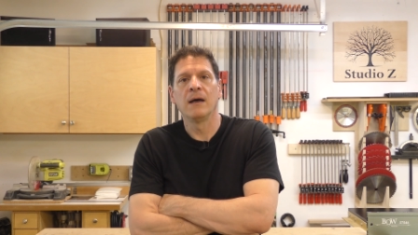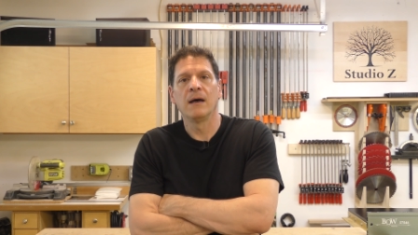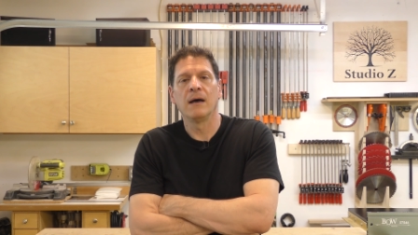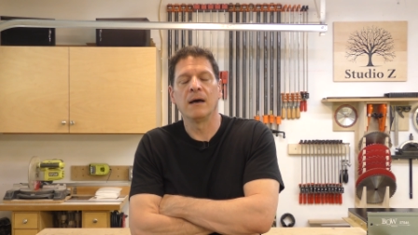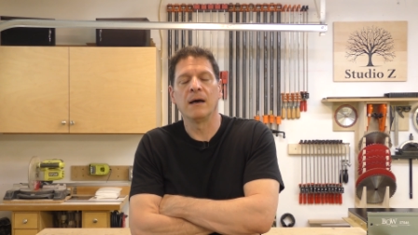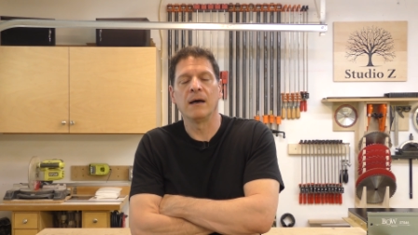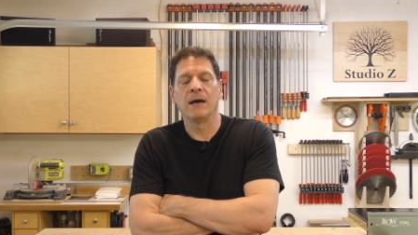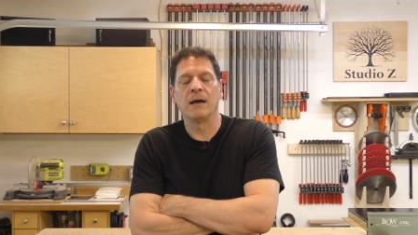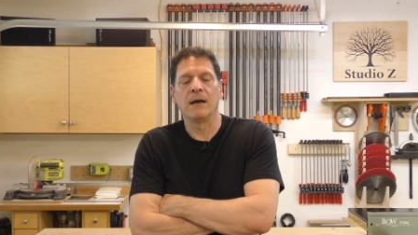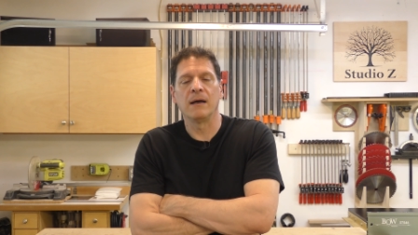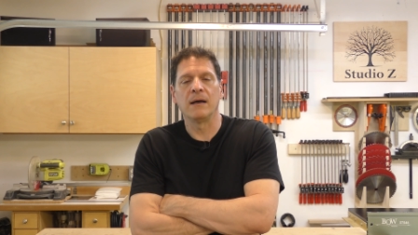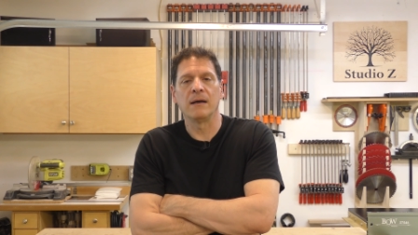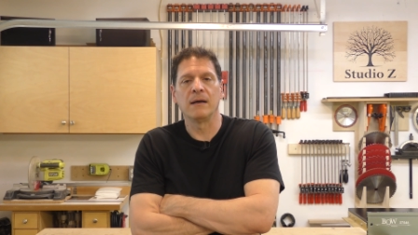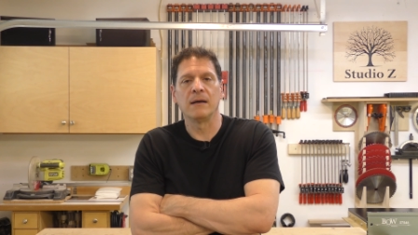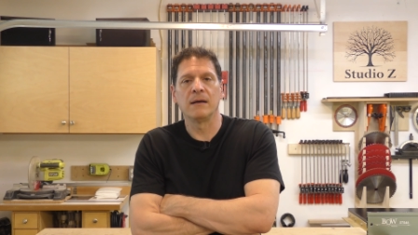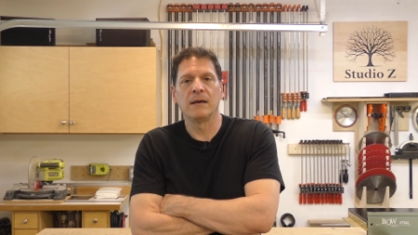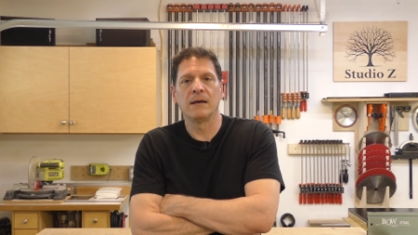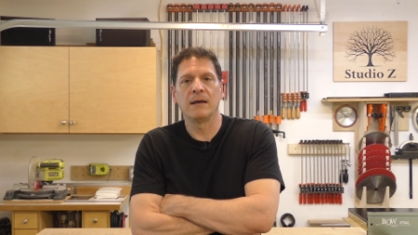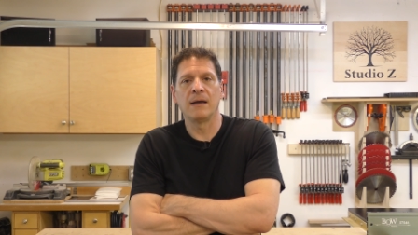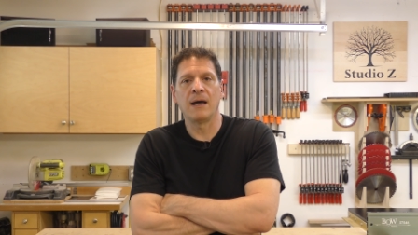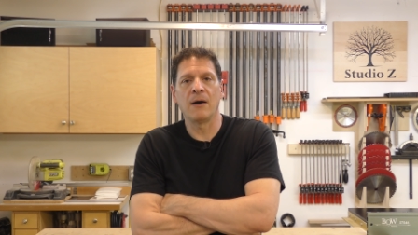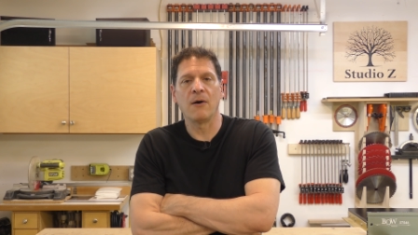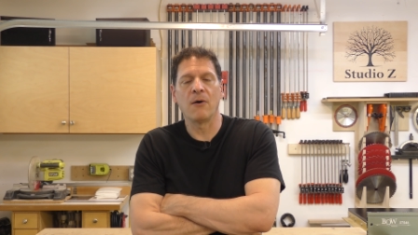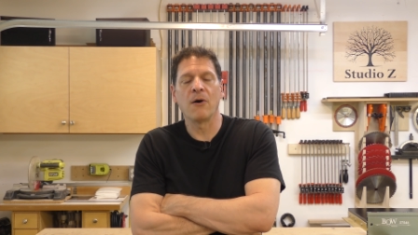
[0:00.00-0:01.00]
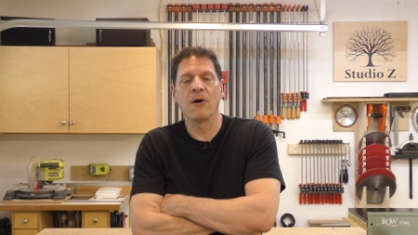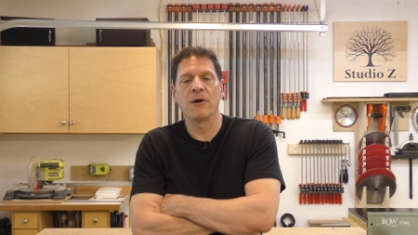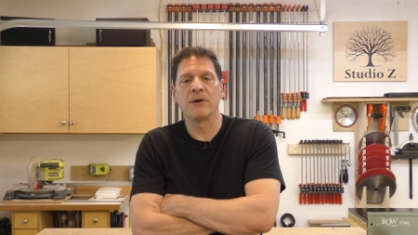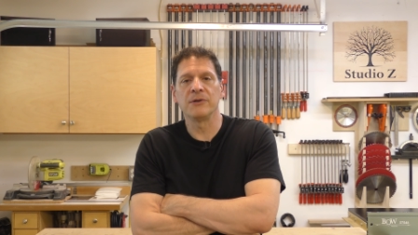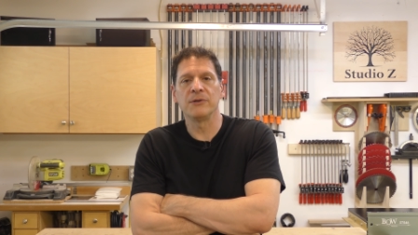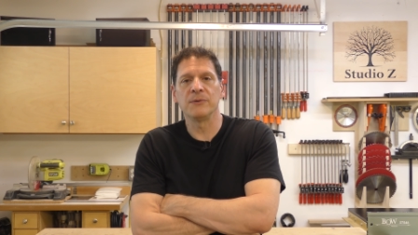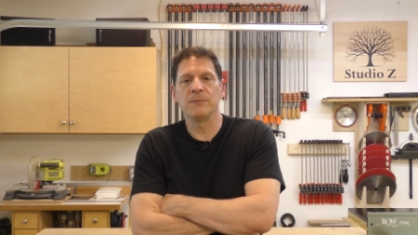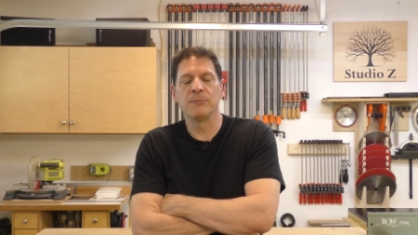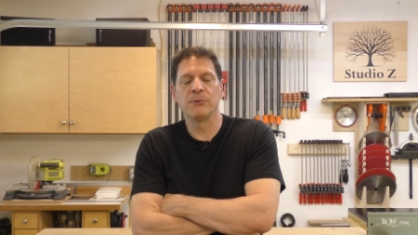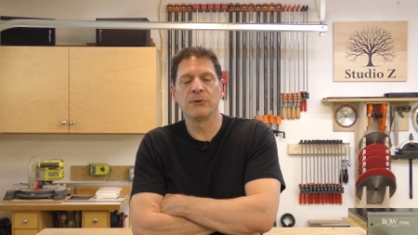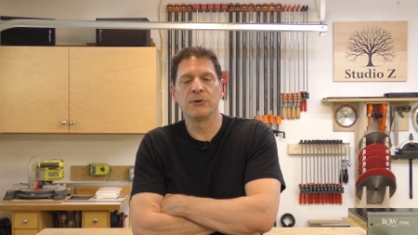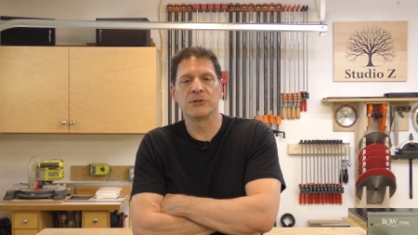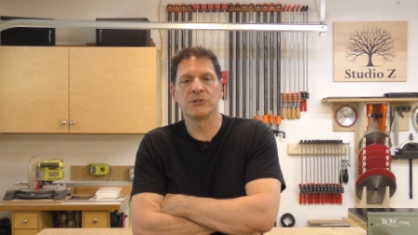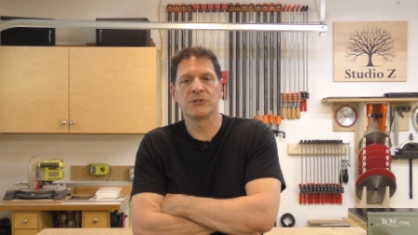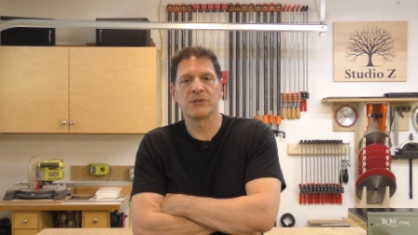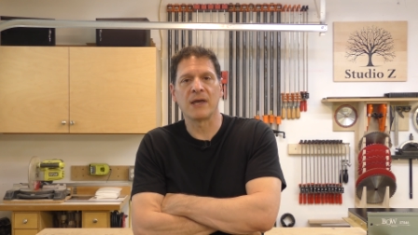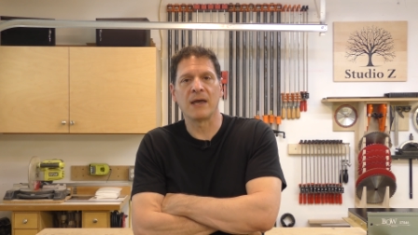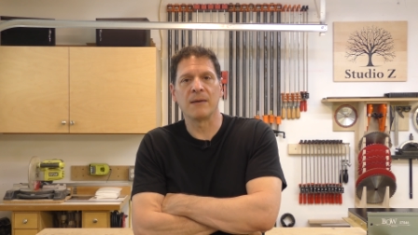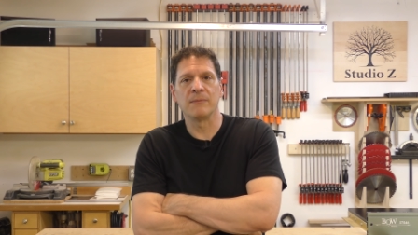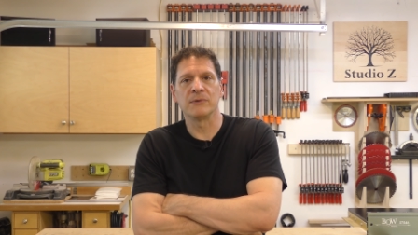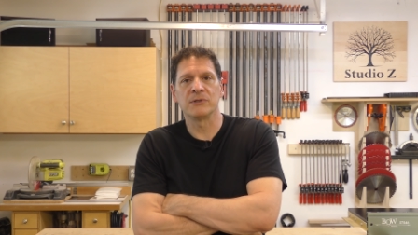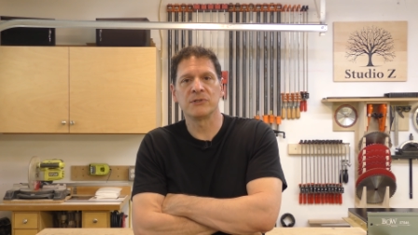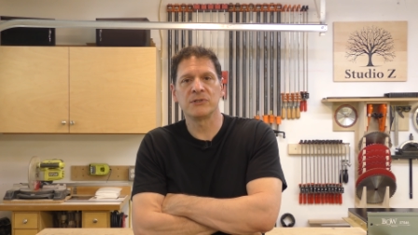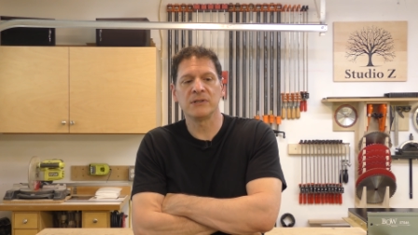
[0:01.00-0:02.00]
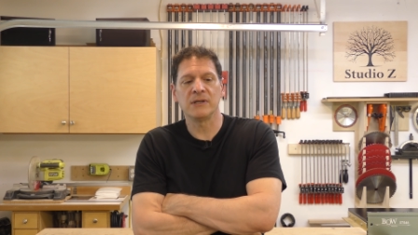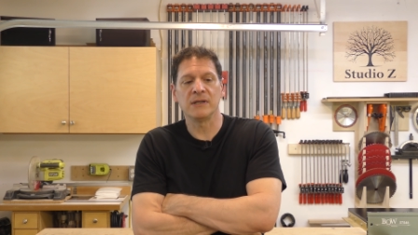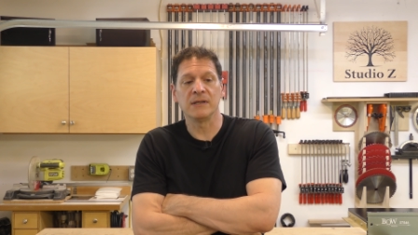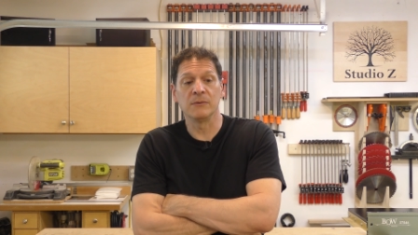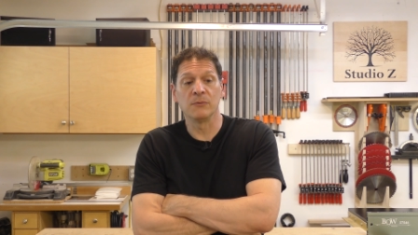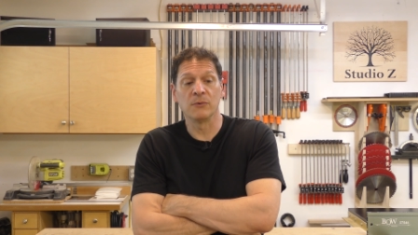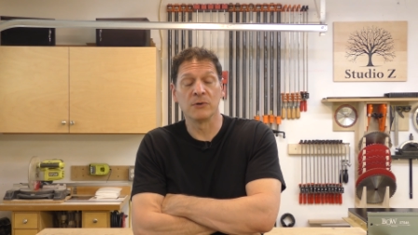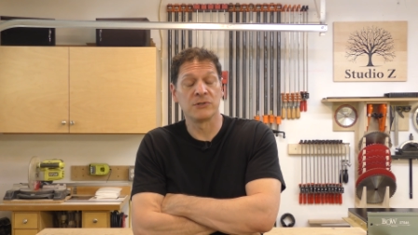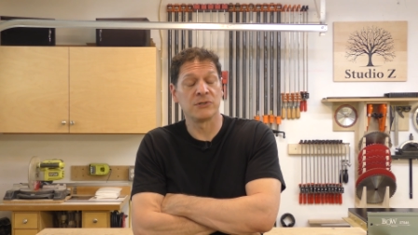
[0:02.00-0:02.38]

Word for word: uh, how hard you push that machine,